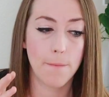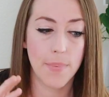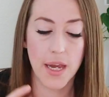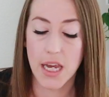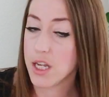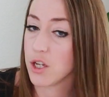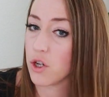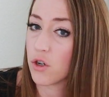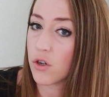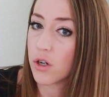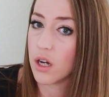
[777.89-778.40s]

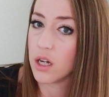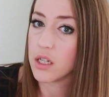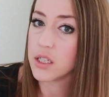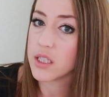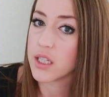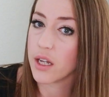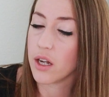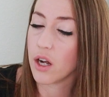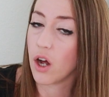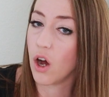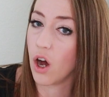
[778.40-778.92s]
Pin your
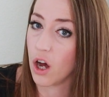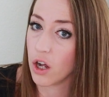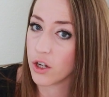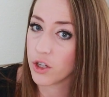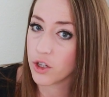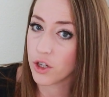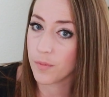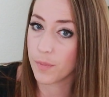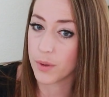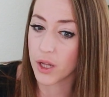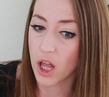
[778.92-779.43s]
content
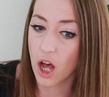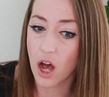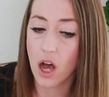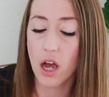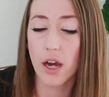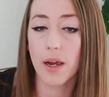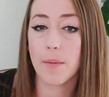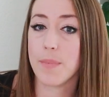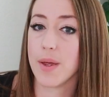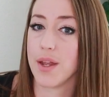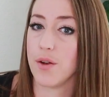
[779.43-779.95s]
on your
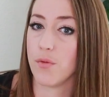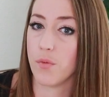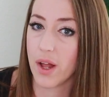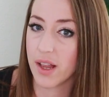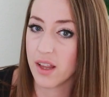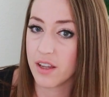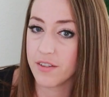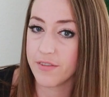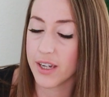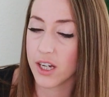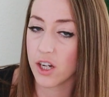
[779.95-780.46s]
blog, pin
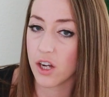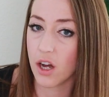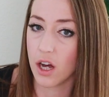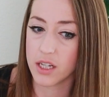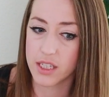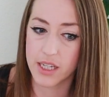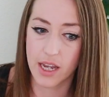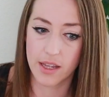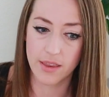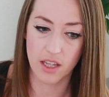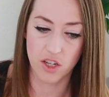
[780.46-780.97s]
relevant
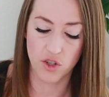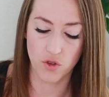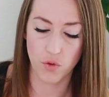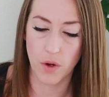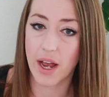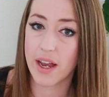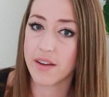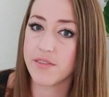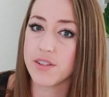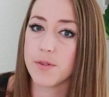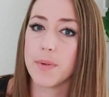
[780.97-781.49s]
content that
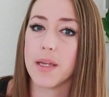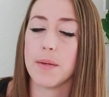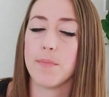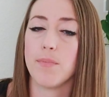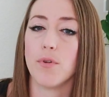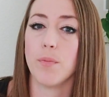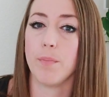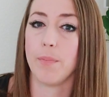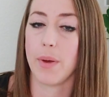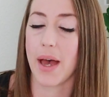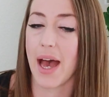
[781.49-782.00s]
drives
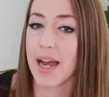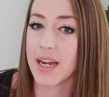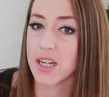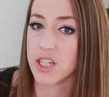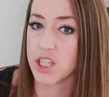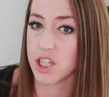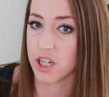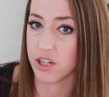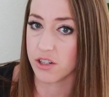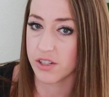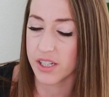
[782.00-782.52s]
people back
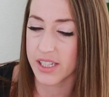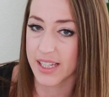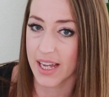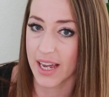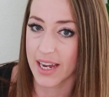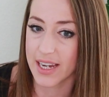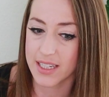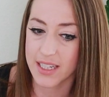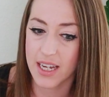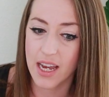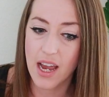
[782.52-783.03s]
to your
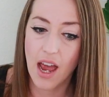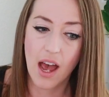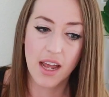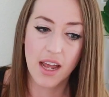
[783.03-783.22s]
site,